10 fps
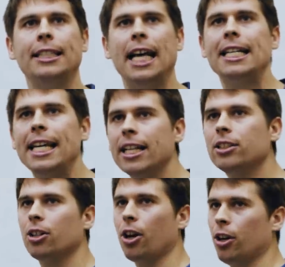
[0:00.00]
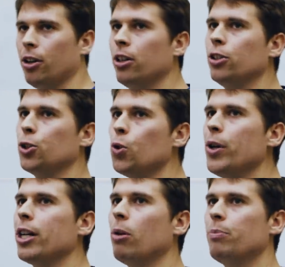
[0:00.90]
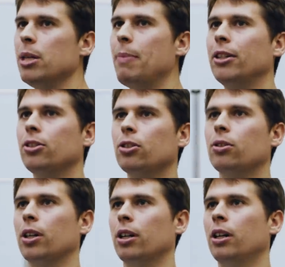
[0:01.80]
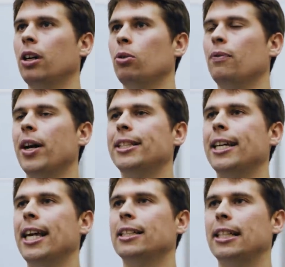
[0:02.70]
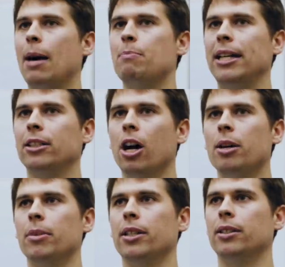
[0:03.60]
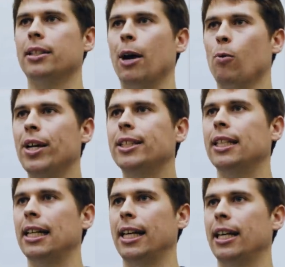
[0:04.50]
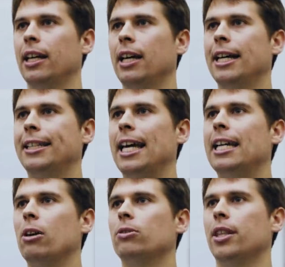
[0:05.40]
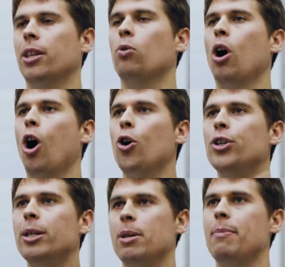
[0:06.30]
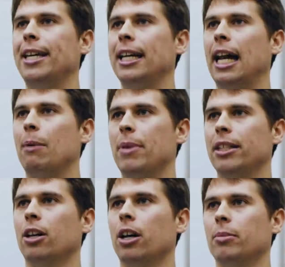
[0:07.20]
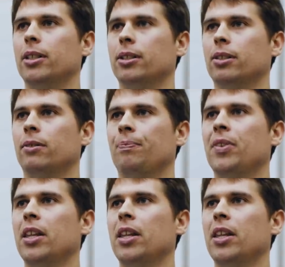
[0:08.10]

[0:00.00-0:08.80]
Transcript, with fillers: 10 years ago, jewelry company Pandora were fighting against lab made diamonds, yet recently they announced that they'll only be making lab made diamonds.